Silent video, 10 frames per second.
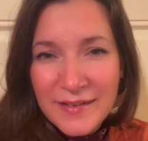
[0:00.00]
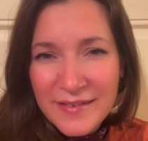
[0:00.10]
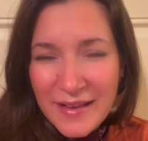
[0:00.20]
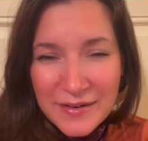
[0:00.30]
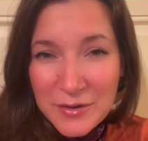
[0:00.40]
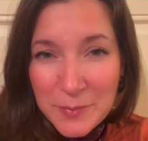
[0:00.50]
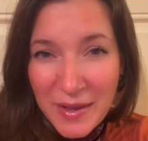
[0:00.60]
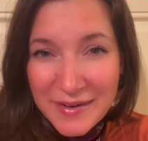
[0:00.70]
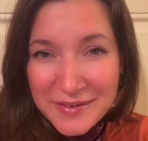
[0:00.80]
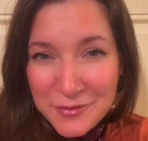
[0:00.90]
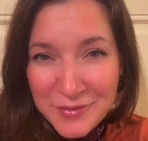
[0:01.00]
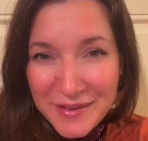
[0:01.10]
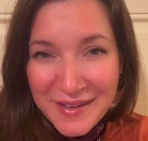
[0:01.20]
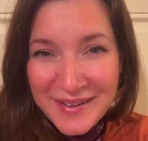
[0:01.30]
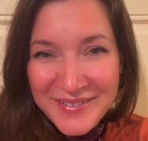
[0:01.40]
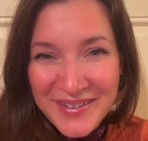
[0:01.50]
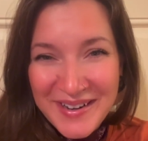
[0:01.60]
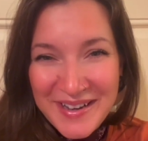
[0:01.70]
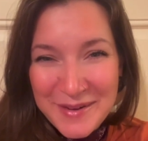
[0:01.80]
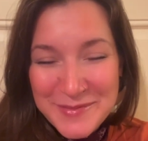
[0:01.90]
a competitive thing when it
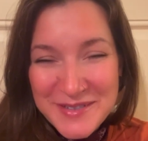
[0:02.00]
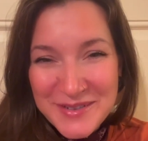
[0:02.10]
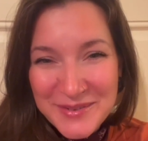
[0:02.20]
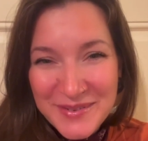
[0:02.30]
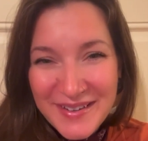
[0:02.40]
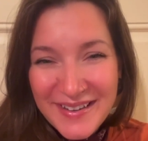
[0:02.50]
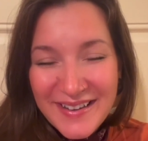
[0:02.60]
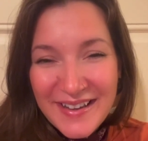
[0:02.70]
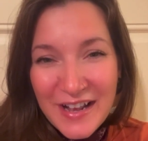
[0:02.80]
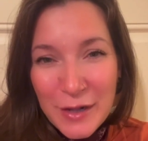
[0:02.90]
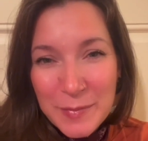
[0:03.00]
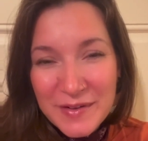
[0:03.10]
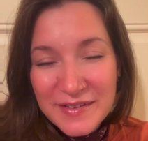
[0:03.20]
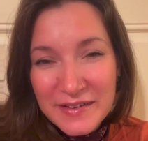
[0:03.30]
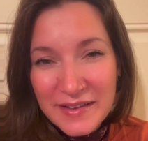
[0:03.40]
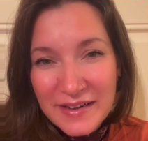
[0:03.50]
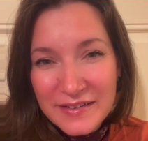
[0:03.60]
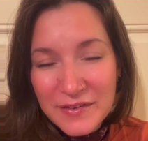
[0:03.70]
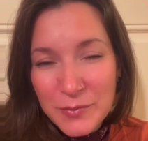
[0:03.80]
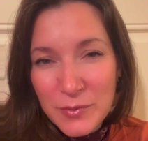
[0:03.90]
comes to helping to collect a
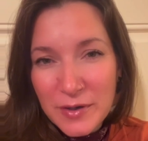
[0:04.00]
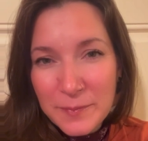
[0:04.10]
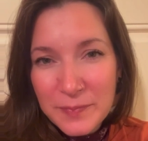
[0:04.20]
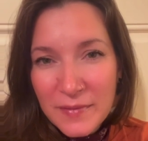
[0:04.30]
swarm.